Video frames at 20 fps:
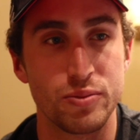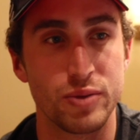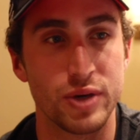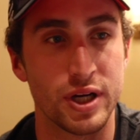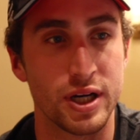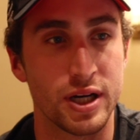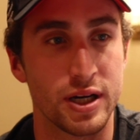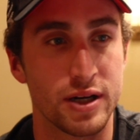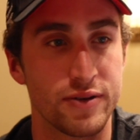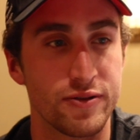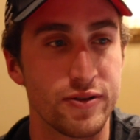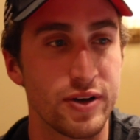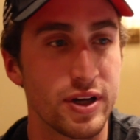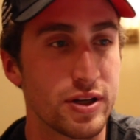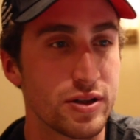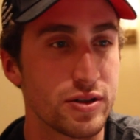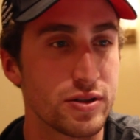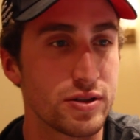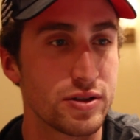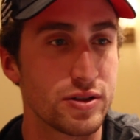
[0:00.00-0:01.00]
But
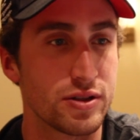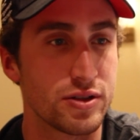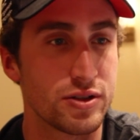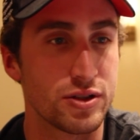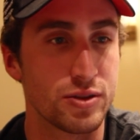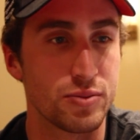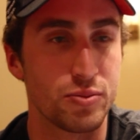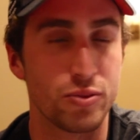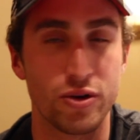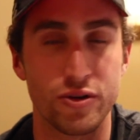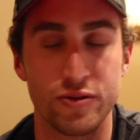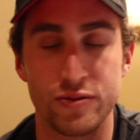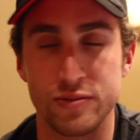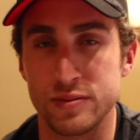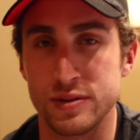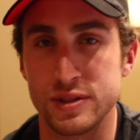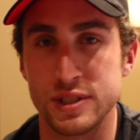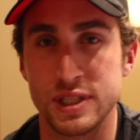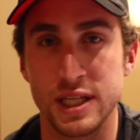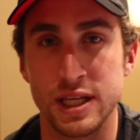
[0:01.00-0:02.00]
had support
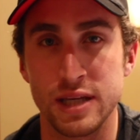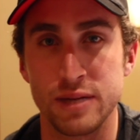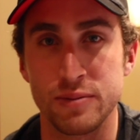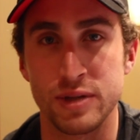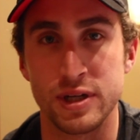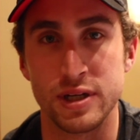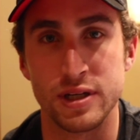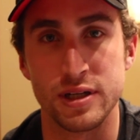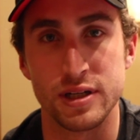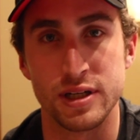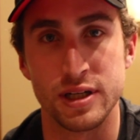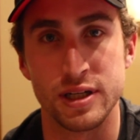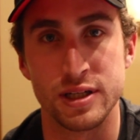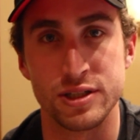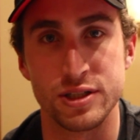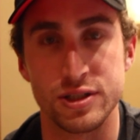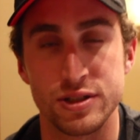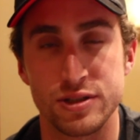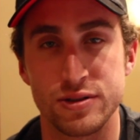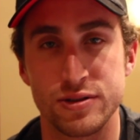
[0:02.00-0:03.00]
from the team
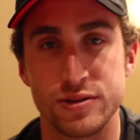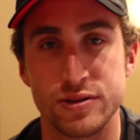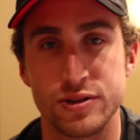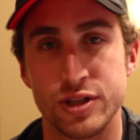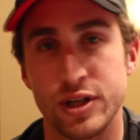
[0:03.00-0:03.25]
and just